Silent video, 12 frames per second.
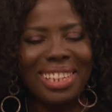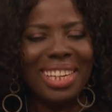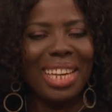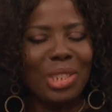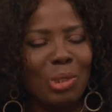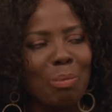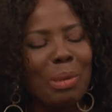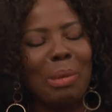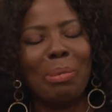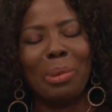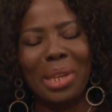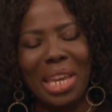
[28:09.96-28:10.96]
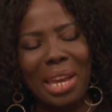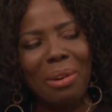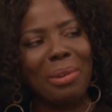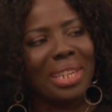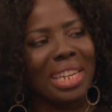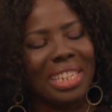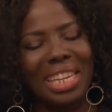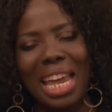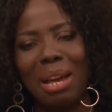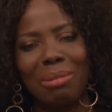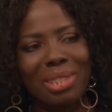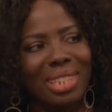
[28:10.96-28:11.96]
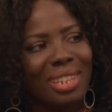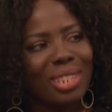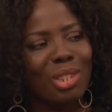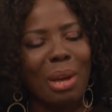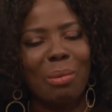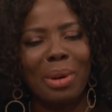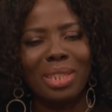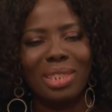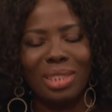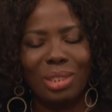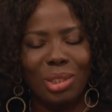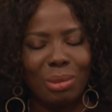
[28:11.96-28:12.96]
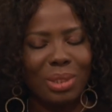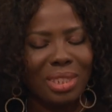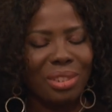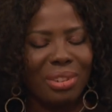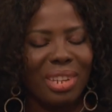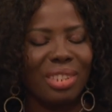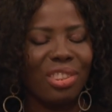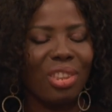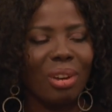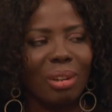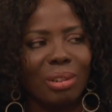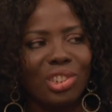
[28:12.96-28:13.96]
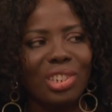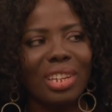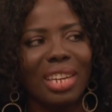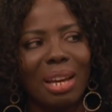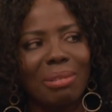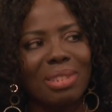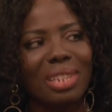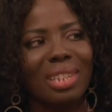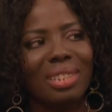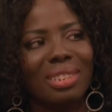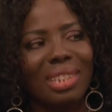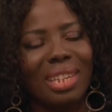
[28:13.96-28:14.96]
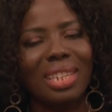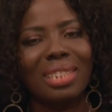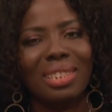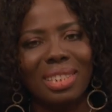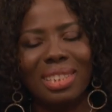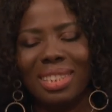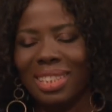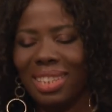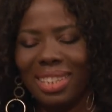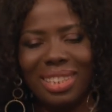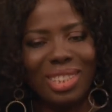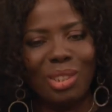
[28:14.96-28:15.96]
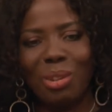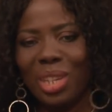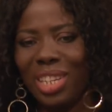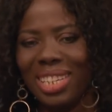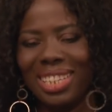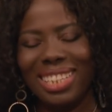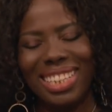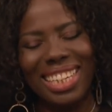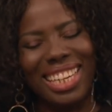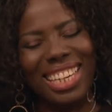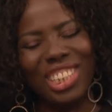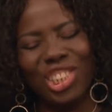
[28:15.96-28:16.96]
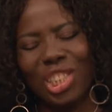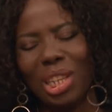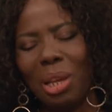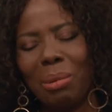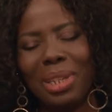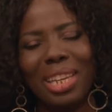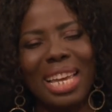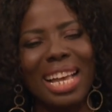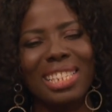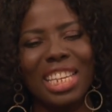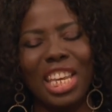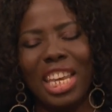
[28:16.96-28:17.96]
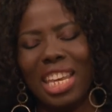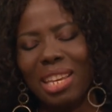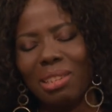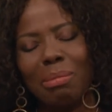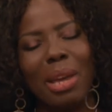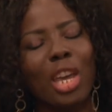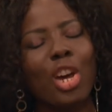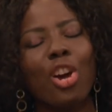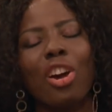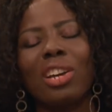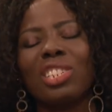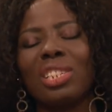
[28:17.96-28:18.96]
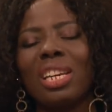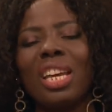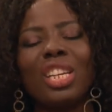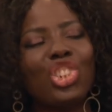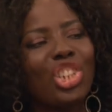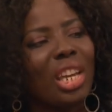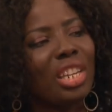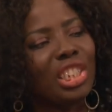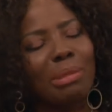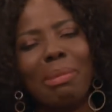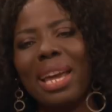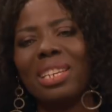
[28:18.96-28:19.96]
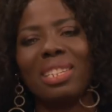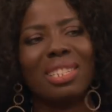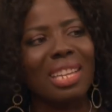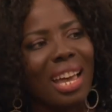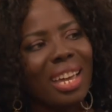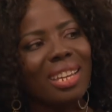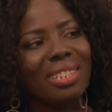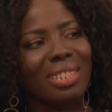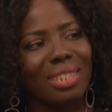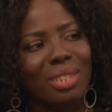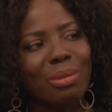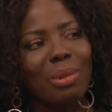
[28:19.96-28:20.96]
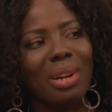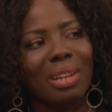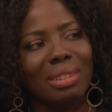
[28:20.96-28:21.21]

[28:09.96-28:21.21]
into people caring and counseling. So I went to do a degree in theology and counseling. And so he slowly, as he healed my heart, changed my desires as well.